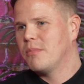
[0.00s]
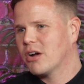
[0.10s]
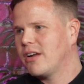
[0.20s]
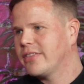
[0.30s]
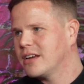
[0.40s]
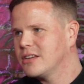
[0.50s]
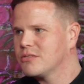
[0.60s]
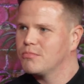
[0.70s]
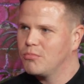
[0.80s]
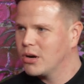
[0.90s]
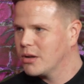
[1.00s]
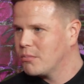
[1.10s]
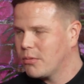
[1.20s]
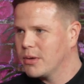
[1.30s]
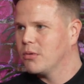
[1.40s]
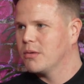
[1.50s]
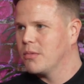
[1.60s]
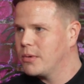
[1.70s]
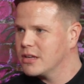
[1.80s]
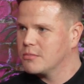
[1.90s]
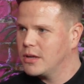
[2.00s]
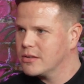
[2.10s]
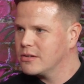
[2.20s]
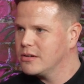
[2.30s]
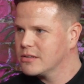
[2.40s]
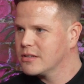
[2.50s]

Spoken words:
my granddad is probably one of my biggest mentors.